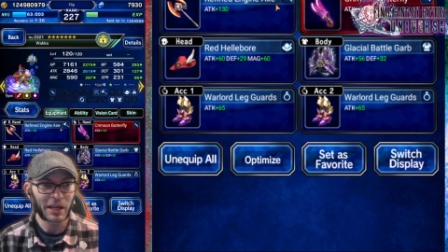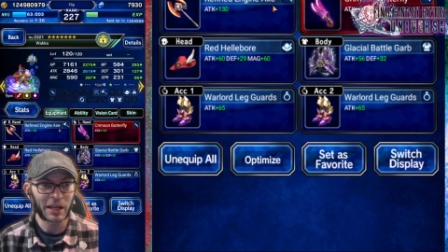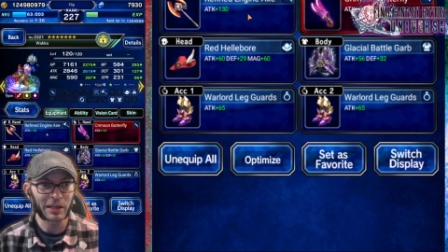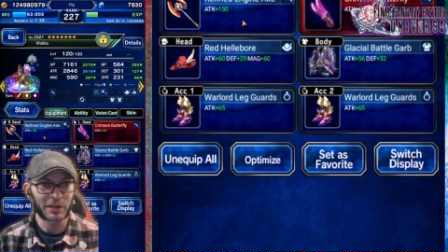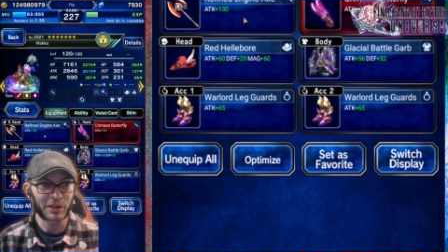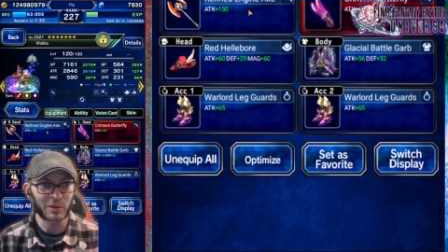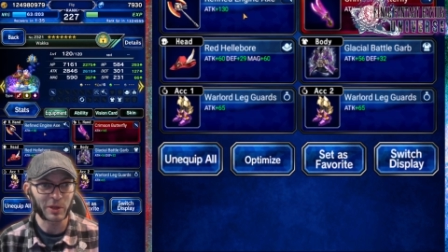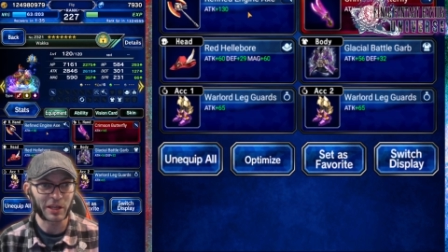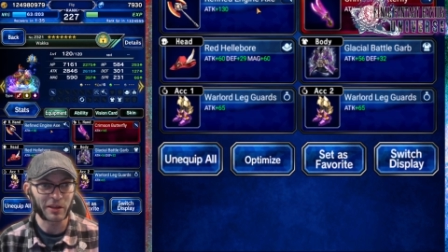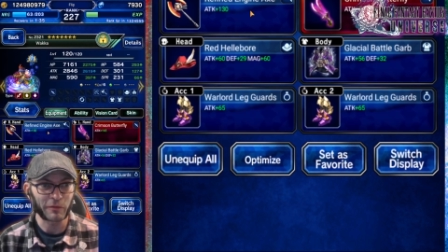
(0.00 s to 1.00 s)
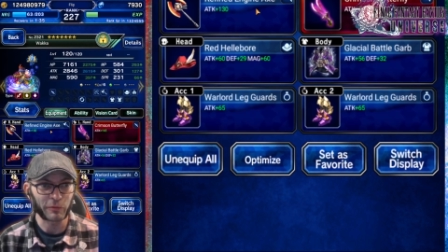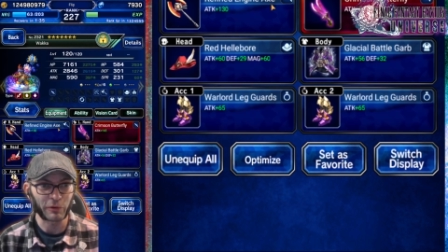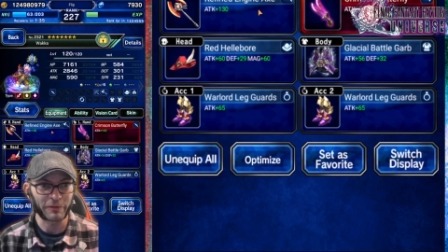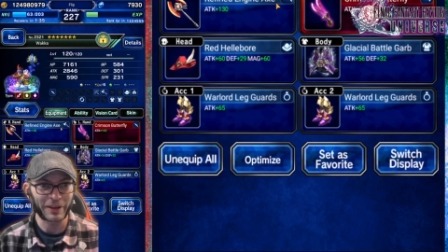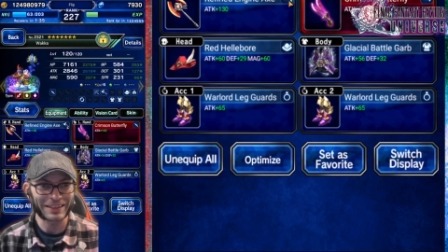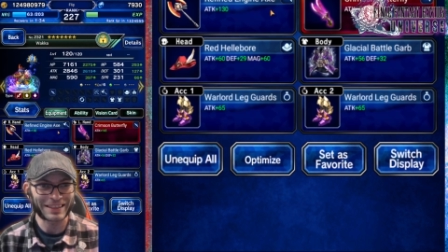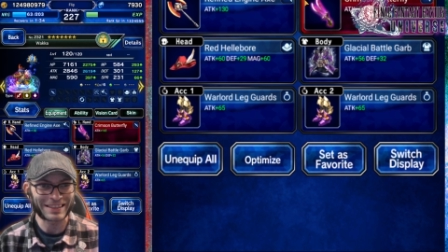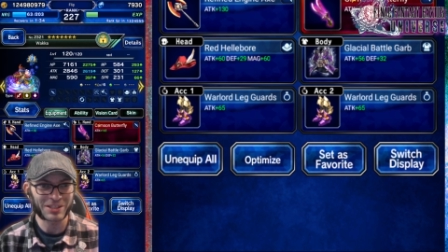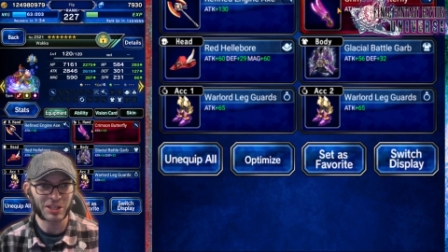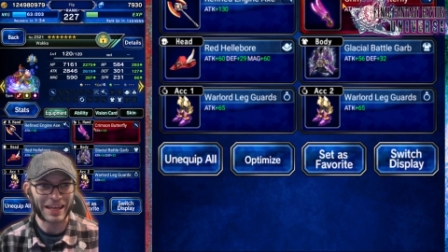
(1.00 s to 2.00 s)
And then we have Refined
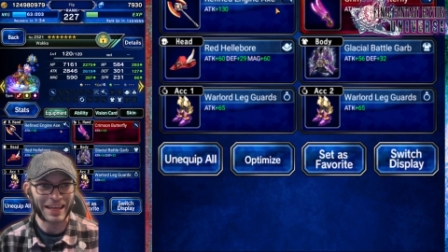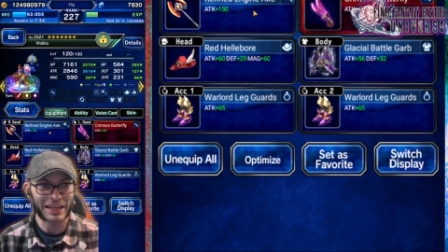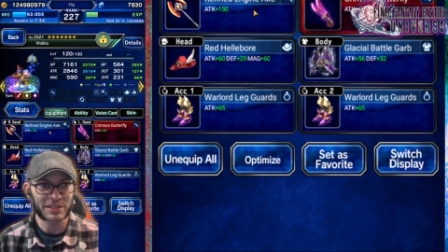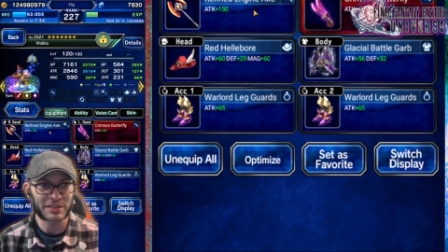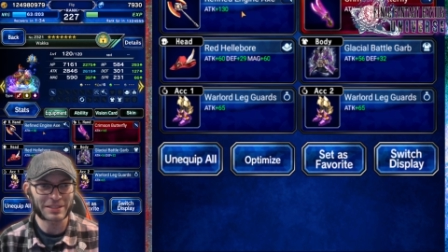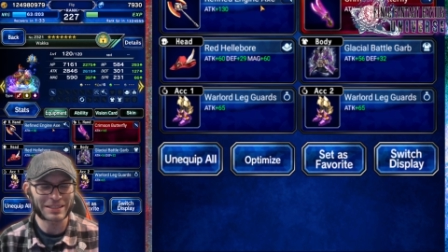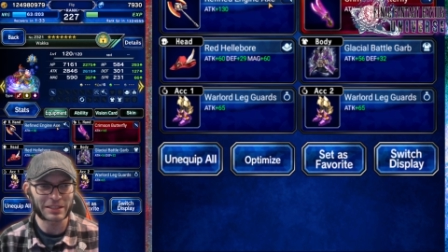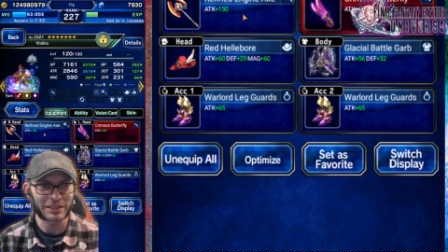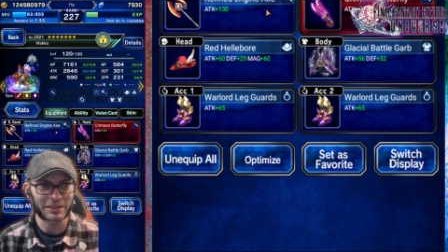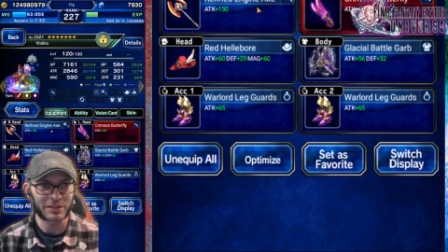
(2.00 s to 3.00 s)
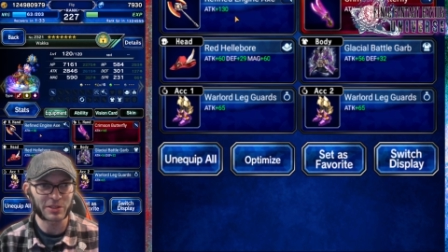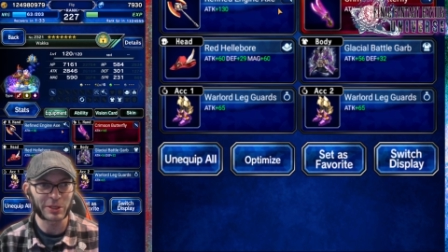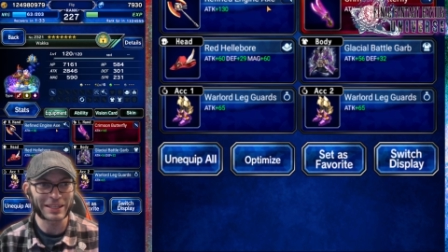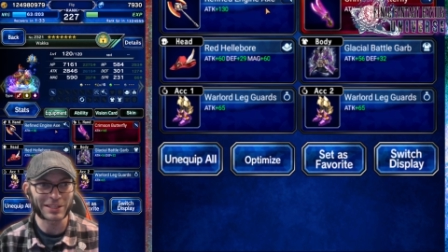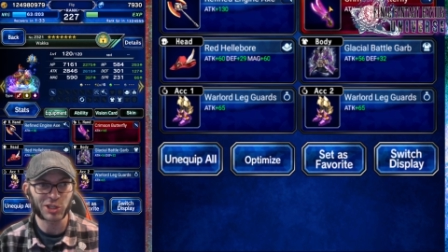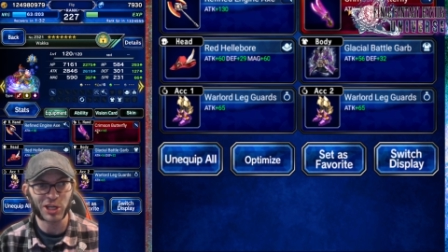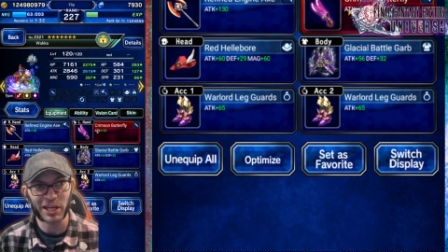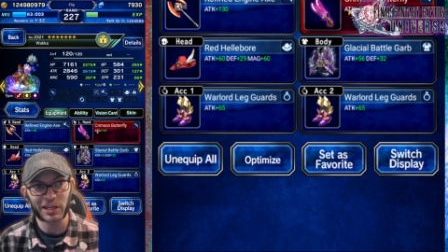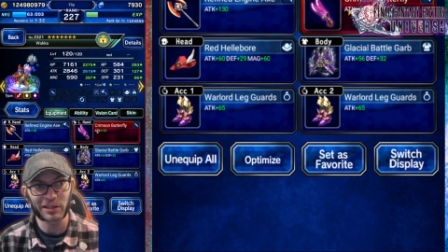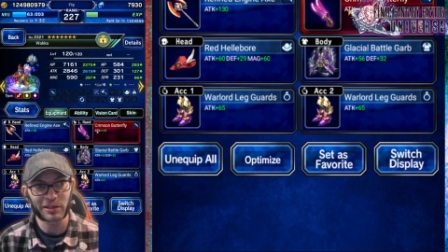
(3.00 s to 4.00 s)
Engine Axe so he can
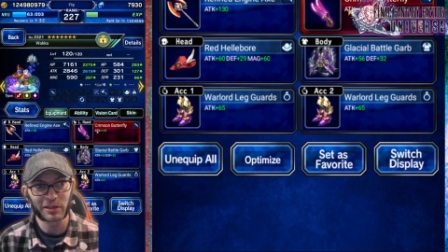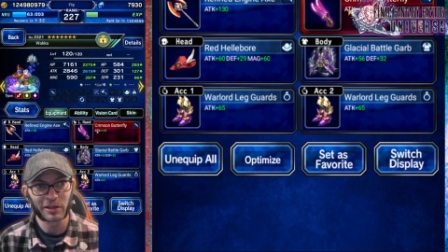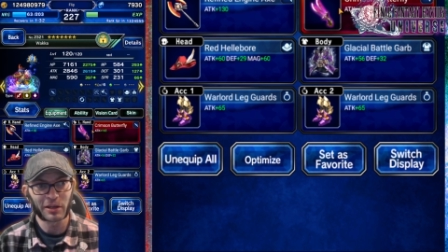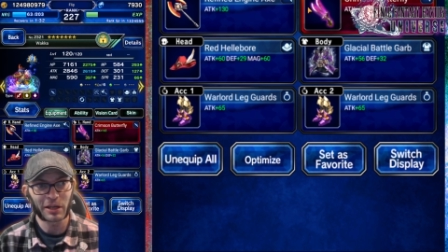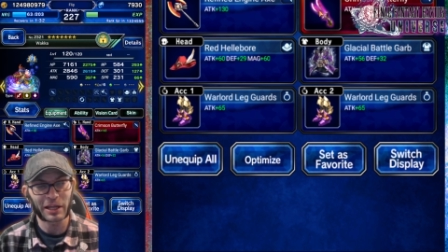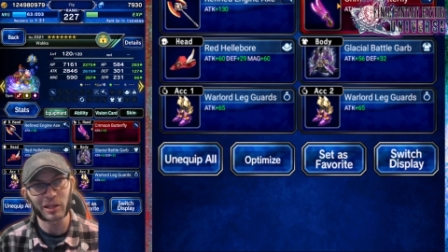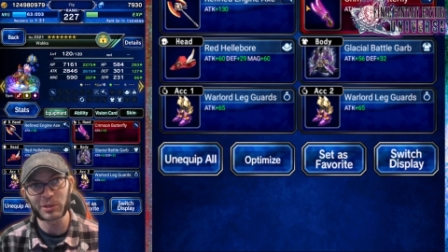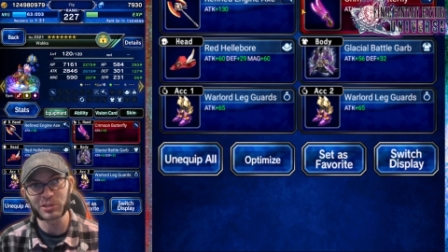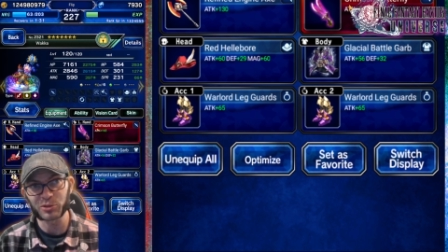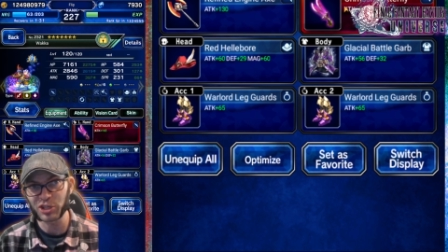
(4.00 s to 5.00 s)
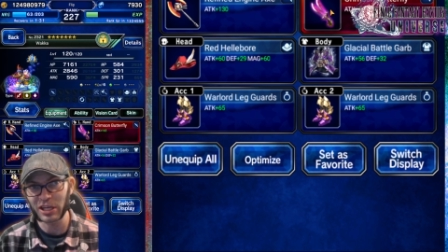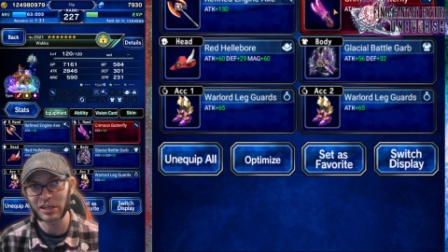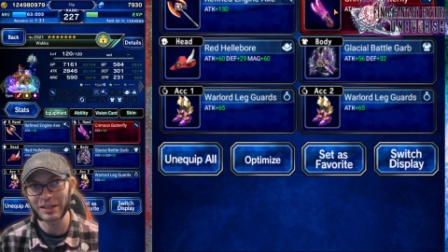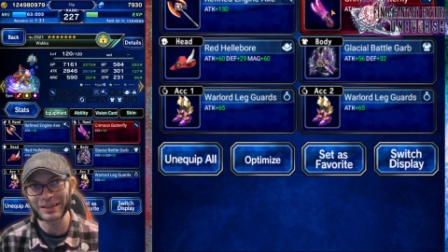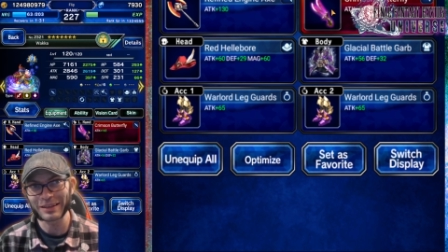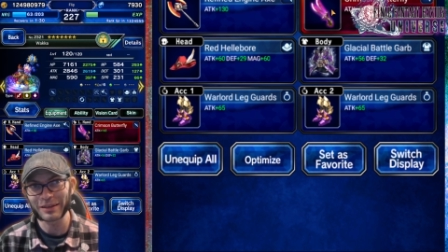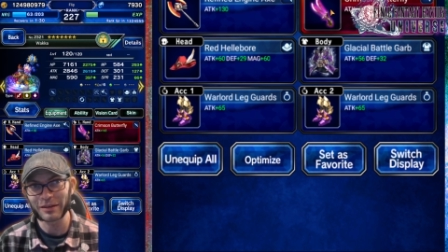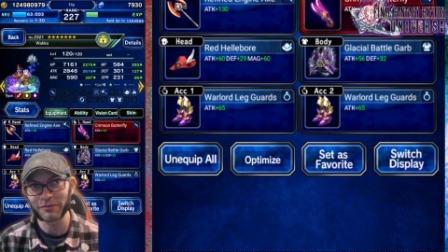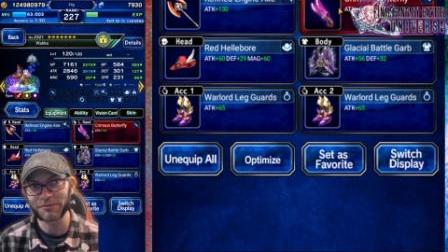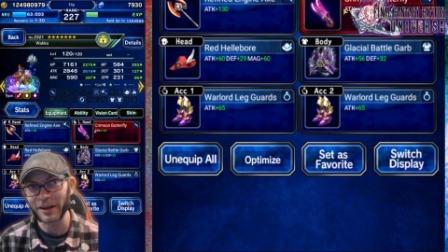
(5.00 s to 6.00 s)
chain, Elemental Chain
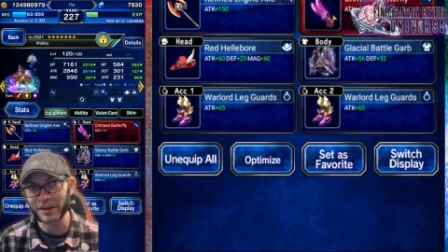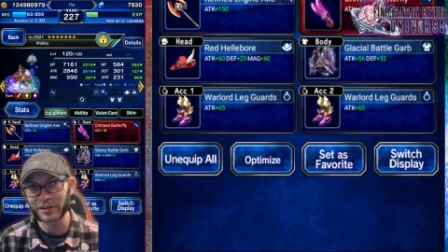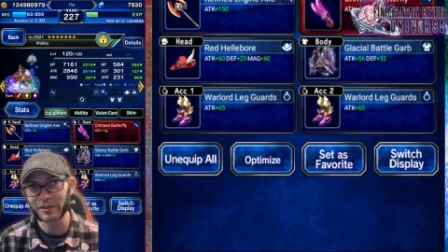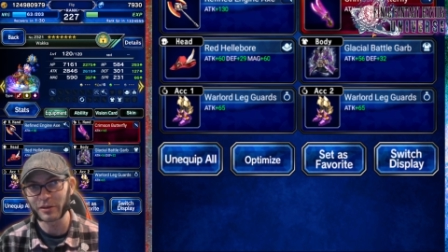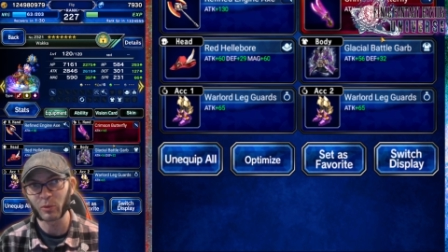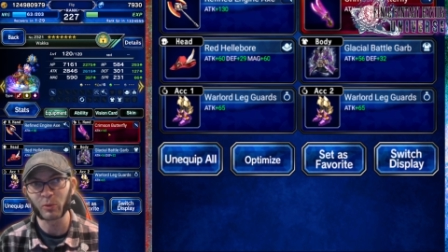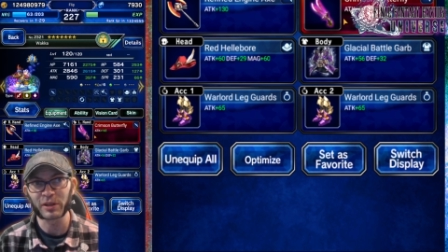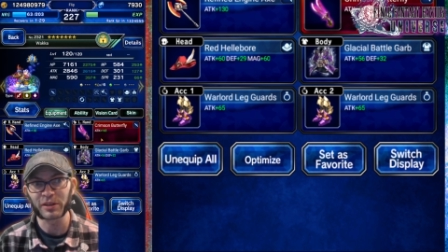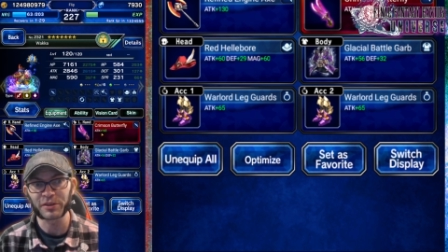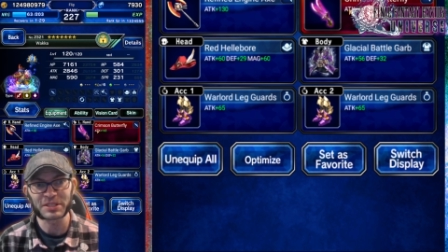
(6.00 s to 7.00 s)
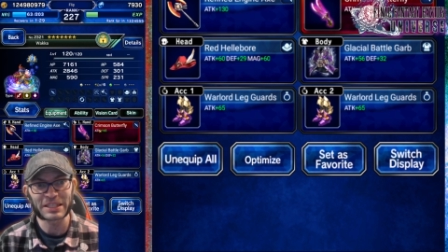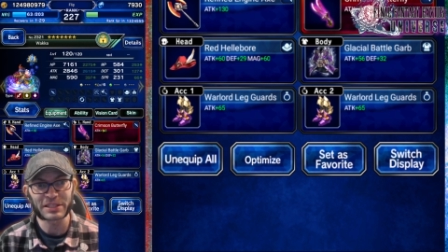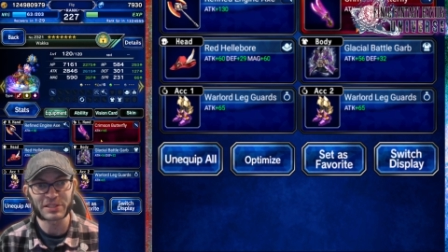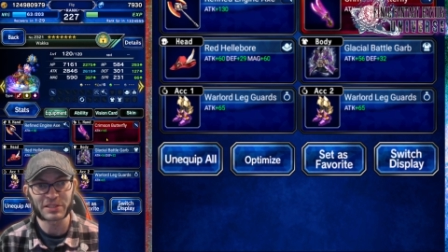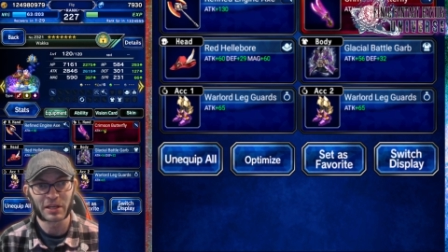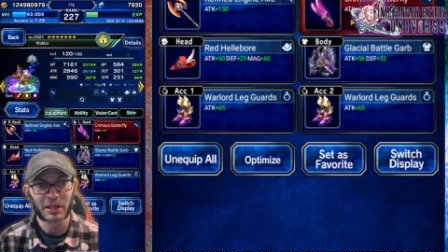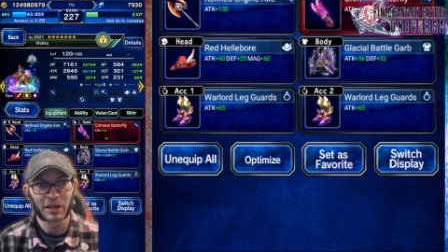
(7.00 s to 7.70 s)
Fire with Titus,